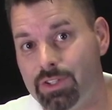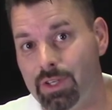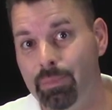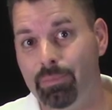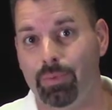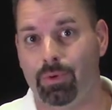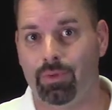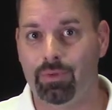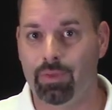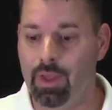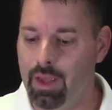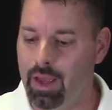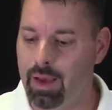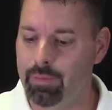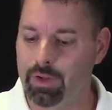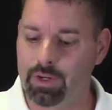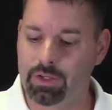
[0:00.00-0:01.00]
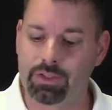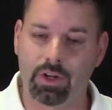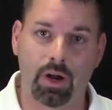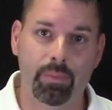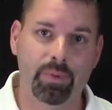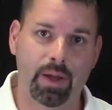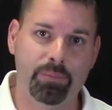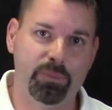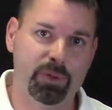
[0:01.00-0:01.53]
simple. I'm going to
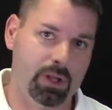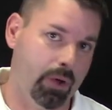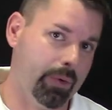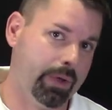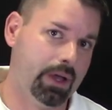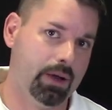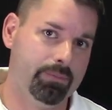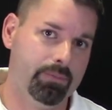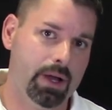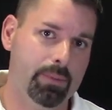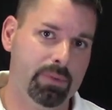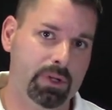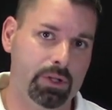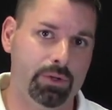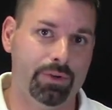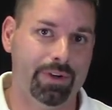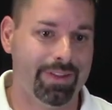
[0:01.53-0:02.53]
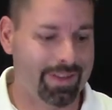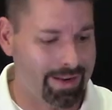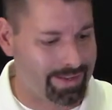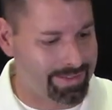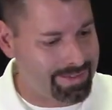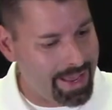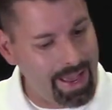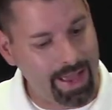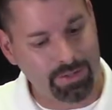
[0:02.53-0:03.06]
start by blowing up my balloon and then
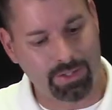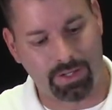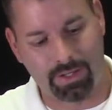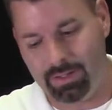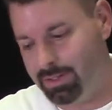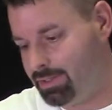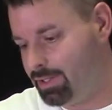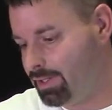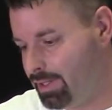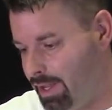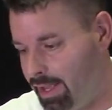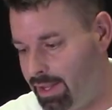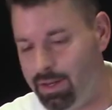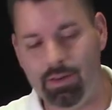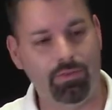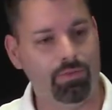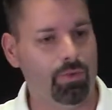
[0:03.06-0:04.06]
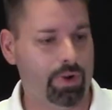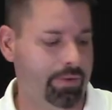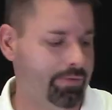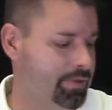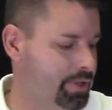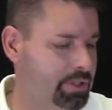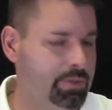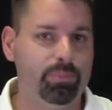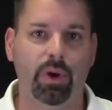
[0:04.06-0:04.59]
attach it to the end of one
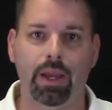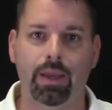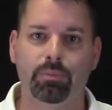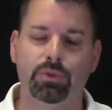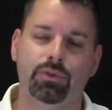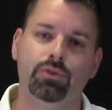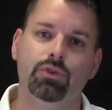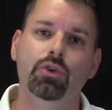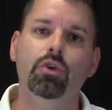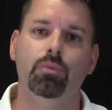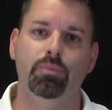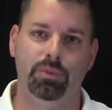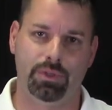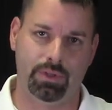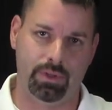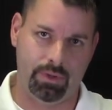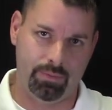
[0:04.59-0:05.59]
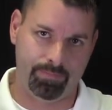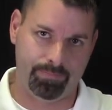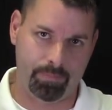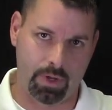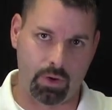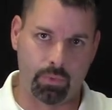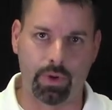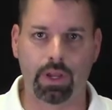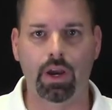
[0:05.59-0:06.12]
of these pipes or tubes.
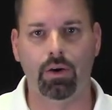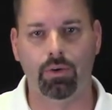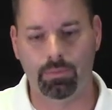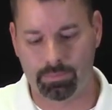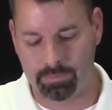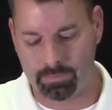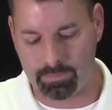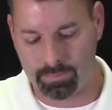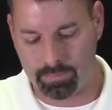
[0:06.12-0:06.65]
Here we go.